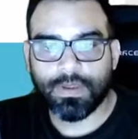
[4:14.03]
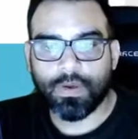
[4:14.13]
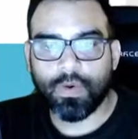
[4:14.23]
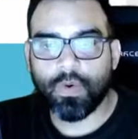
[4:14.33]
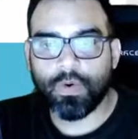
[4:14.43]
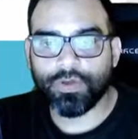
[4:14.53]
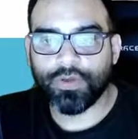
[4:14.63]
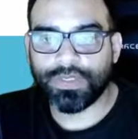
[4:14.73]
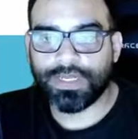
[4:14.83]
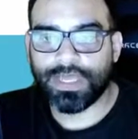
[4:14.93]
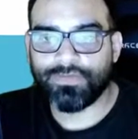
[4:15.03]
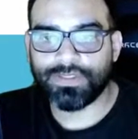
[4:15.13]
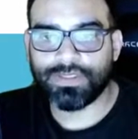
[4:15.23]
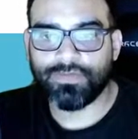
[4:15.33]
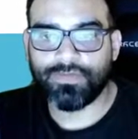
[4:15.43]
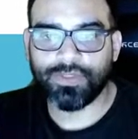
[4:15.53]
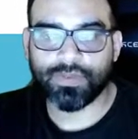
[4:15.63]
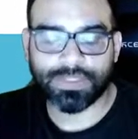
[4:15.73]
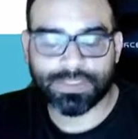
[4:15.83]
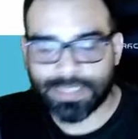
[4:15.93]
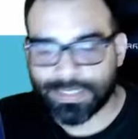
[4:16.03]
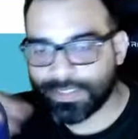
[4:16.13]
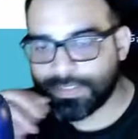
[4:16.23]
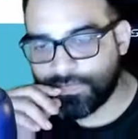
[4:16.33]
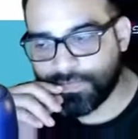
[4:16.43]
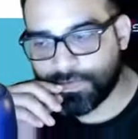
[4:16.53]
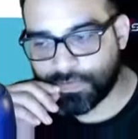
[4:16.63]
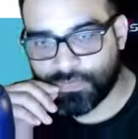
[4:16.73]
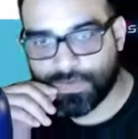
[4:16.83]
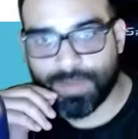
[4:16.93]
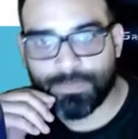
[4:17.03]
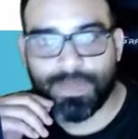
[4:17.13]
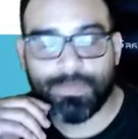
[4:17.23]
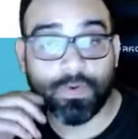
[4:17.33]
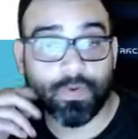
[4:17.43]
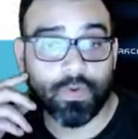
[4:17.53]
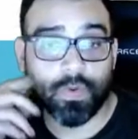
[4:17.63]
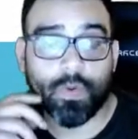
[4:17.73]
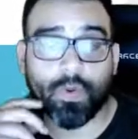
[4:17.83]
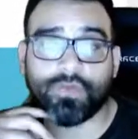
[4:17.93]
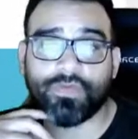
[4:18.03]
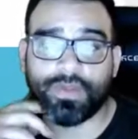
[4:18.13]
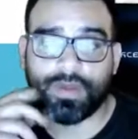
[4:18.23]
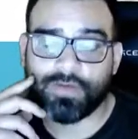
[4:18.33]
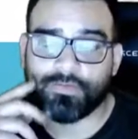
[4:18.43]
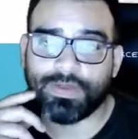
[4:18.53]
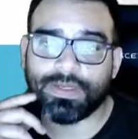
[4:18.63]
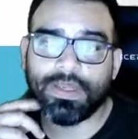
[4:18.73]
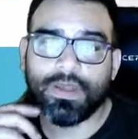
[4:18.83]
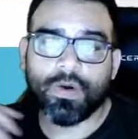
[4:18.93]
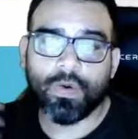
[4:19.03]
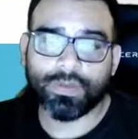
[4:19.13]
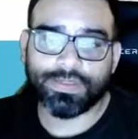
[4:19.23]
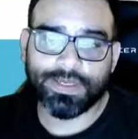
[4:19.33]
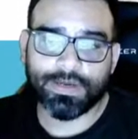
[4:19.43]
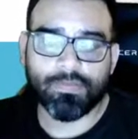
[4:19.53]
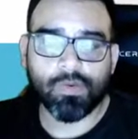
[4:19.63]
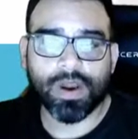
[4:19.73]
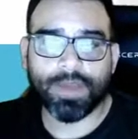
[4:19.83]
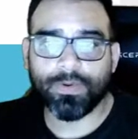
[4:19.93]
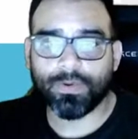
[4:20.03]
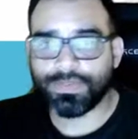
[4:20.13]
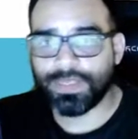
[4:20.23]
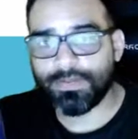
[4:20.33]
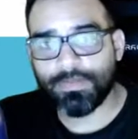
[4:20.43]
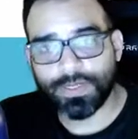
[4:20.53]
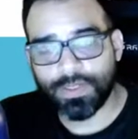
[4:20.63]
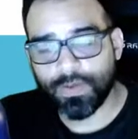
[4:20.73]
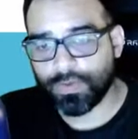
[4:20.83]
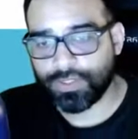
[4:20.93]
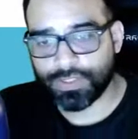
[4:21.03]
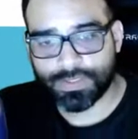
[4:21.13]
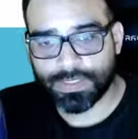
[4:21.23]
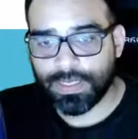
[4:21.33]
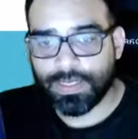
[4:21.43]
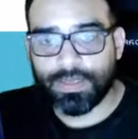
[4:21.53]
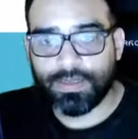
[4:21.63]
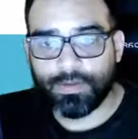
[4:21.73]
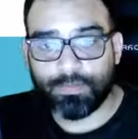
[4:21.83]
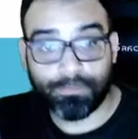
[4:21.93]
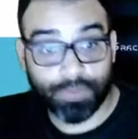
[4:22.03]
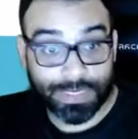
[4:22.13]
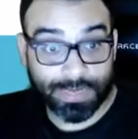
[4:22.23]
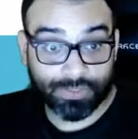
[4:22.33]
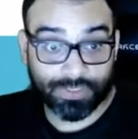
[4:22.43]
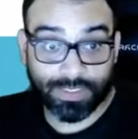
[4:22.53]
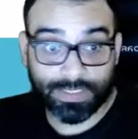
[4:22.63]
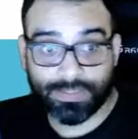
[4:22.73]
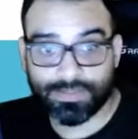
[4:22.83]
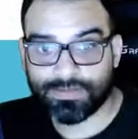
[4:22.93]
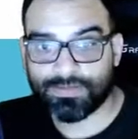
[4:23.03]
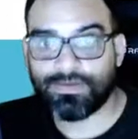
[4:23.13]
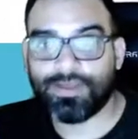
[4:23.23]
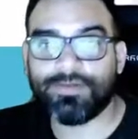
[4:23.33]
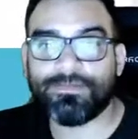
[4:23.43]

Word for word: Or you can have these individuals. It's not that difficult to find people who will work for the government, who will take a bribe, who will take money, who will just, you know, put out studies, right?